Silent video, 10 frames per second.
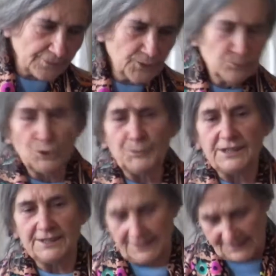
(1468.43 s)

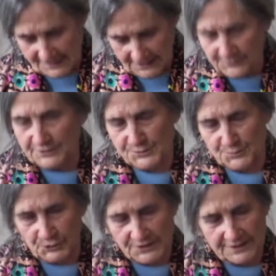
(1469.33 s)
MOBI-KIDS, if it's
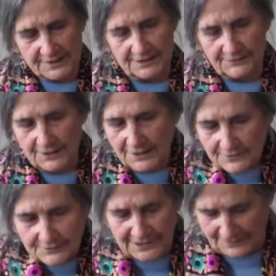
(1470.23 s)
positive,
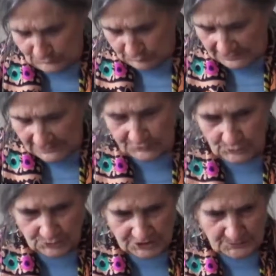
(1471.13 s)
then it will have a
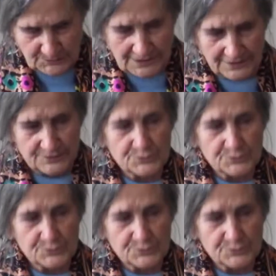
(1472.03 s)
huge impact.